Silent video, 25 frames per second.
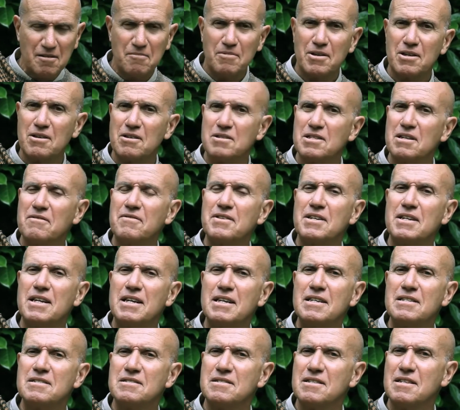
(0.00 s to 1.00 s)
because I've
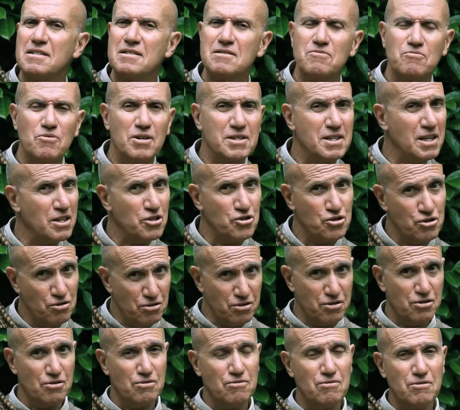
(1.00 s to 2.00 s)
realized that what I
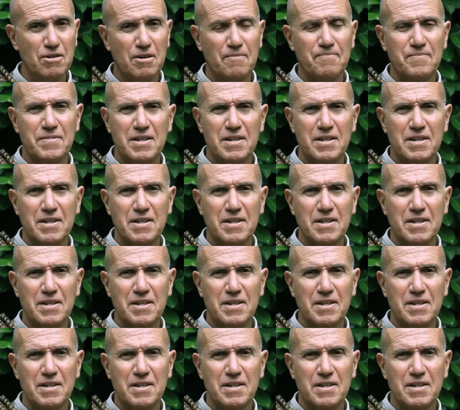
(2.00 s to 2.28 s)
should do